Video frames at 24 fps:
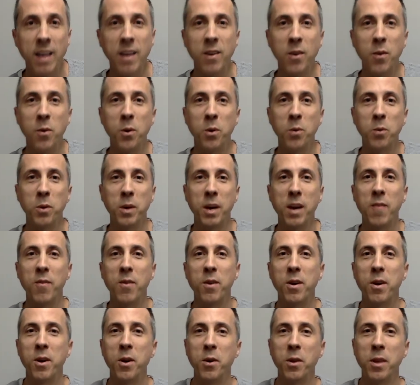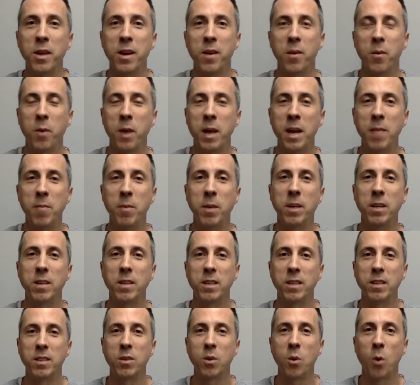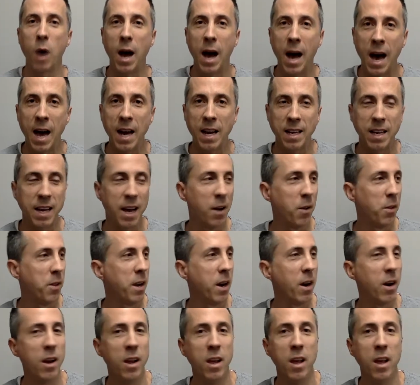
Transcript: no one would ever know that it rained because it's so hot down there.